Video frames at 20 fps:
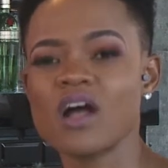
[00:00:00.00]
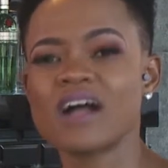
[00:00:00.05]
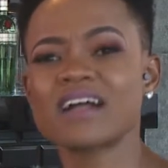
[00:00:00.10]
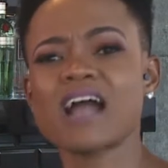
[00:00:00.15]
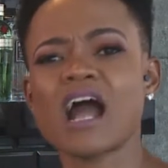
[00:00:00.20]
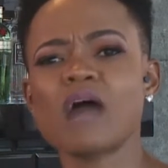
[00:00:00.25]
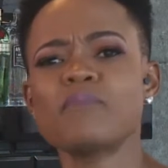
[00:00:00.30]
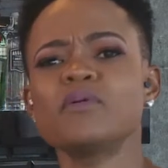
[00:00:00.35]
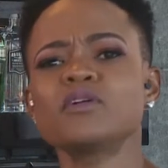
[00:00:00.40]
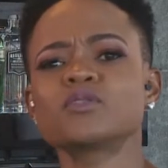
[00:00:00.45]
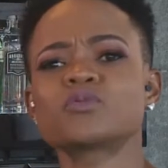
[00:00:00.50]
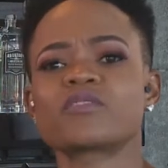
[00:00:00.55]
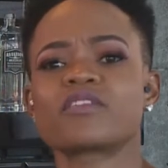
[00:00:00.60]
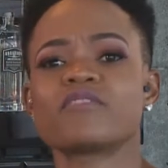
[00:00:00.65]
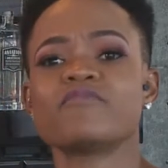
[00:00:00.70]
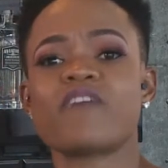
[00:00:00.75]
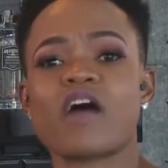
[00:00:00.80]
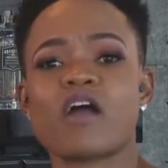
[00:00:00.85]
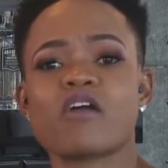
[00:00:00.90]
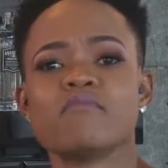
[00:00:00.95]
Coupled with
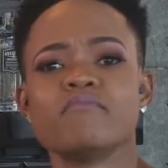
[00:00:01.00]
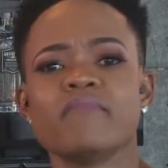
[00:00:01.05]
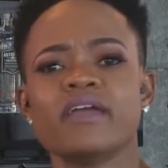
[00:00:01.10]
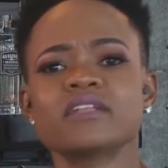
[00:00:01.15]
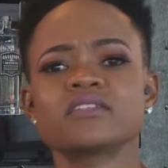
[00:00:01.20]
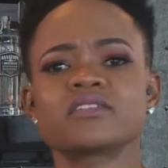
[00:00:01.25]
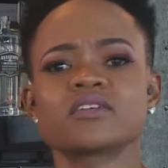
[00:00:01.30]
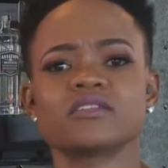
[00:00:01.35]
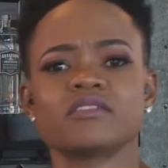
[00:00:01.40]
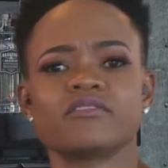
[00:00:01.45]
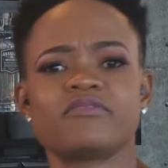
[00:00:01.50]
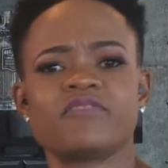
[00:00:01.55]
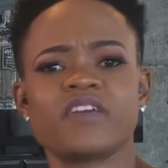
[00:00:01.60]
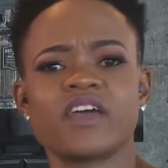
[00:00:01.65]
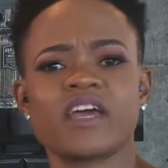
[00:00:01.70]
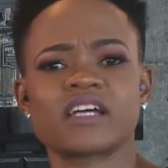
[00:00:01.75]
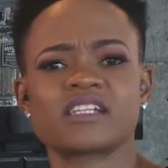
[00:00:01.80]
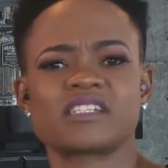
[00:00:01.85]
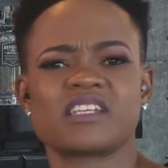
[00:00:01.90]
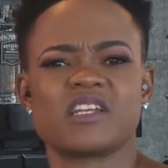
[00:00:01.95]
environmental
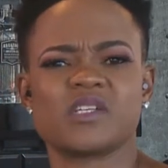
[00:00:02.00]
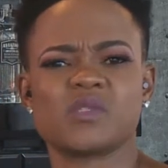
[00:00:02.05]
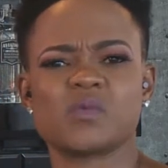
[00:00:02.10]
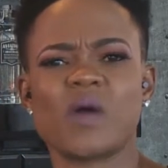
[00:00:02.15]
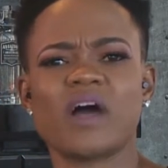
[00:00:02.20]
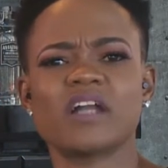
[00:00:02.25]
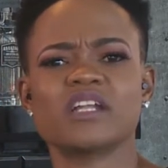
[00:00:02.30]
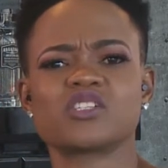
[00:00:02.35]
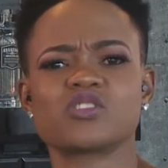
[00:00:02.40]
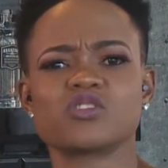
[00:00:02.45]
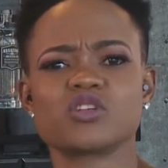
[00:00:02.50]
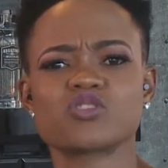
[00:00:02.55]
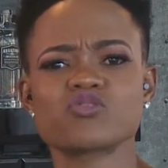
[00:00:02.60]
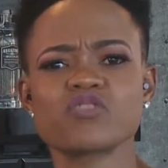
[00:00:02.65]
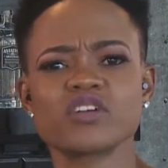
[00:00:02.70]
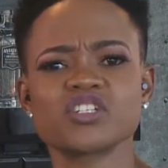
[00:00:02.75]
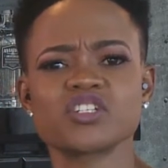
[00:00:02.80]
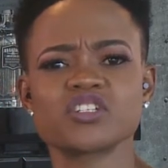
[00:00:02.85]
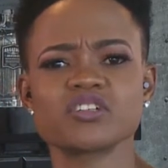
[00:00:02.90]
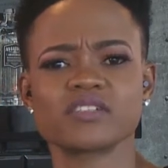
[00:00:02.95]
effects and as well as
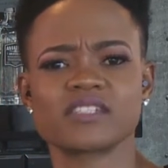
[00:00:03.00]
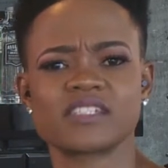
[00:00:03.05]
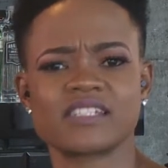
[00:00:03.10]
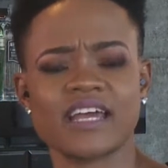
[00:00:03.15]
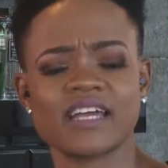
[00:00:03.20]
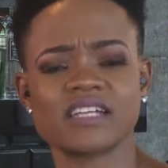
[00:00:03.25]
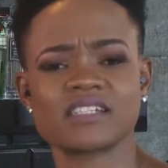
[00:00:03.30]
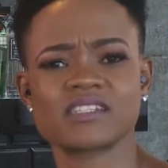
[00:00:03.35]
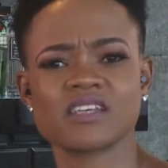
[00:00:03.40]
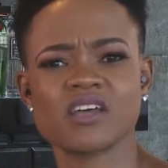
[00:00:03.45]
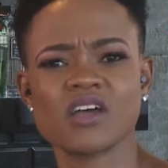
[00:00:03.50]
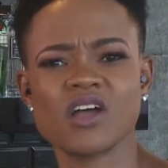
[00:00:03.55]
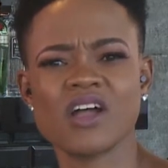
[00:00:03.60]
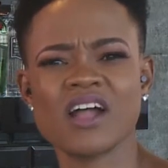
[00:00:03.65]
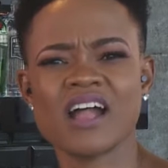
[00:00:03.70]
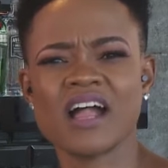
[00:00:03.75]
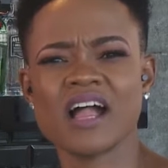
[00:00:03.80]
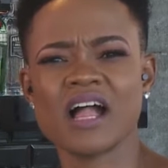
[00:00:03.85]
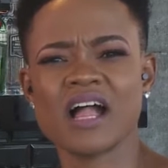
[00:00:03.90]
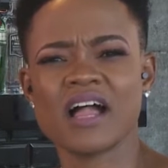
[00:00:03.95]
nutritional states,
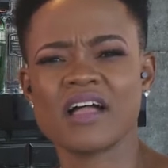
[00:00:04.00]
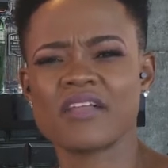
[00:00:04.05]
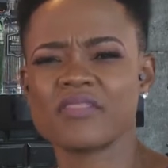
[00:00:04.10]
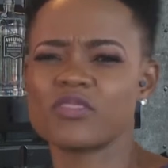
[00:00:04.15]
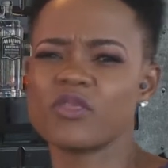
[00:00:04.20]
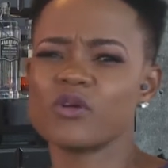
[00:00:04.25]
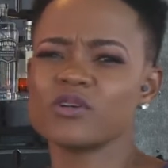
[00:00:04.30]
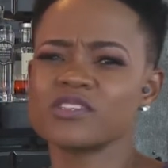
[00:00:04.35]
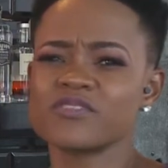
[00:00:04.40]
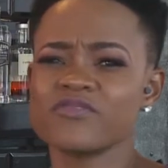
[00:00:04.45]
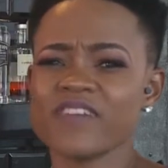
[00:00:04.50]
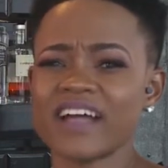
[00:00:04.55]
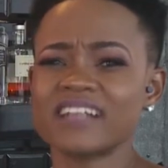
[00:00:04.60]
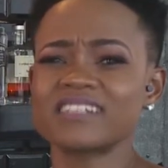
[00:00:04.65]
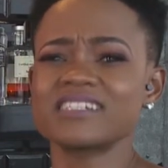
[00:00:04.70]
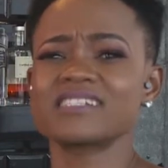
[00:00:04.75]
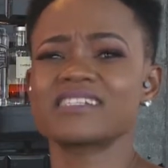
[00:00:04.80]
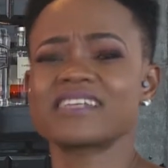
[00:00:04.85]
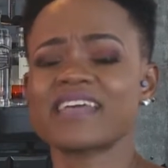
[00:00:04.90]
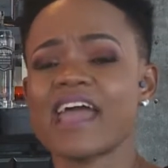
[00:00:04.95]
those
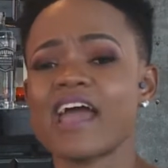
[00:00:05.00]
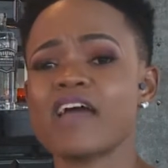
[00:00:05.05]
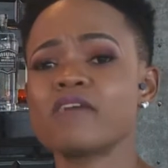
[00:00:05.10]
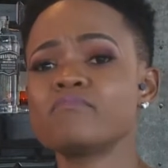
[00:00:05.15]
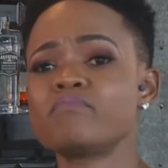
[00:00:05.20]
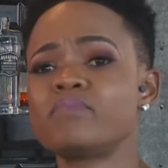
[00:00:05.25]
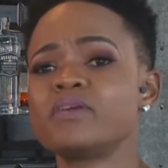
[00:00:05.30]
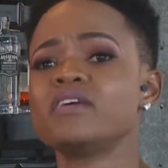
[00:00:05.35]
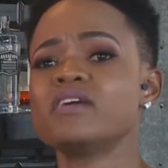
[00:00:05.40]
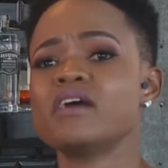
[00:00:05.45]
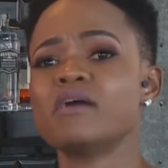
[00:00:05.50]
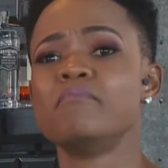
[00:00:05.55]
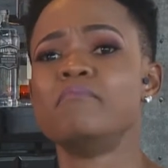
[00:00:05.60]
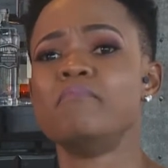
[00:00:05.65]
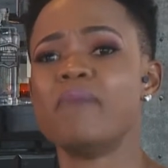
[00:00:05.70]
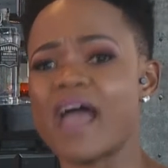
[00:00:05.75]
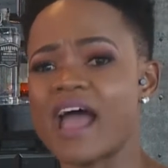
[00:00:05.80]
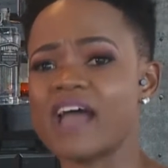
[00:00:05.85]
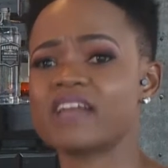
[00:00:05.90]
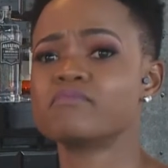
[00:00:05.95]
factors can be a
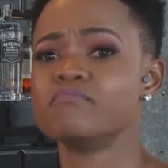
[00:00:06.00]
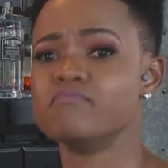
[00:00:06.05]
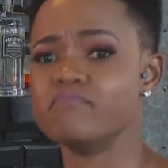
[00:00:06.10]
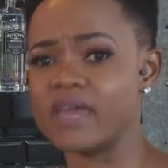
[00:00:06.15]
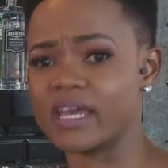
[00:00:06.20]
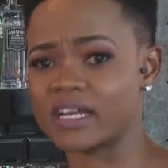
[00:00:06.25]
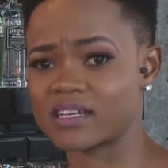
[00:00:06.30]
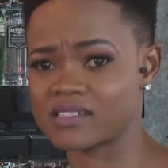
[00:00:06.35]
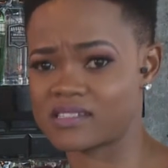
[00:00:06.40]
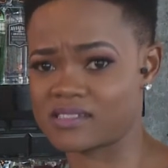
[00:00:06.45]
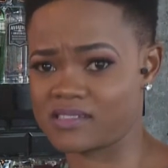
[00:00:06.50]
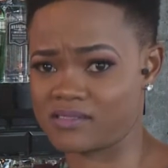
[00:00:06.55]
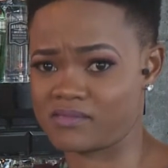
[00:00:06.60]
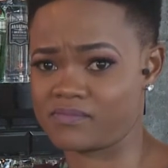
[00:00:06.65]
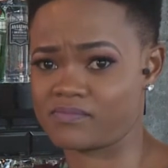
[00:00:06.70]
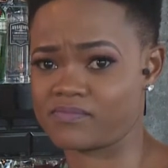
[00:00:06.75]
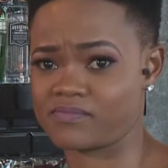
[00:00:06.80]
bad mix.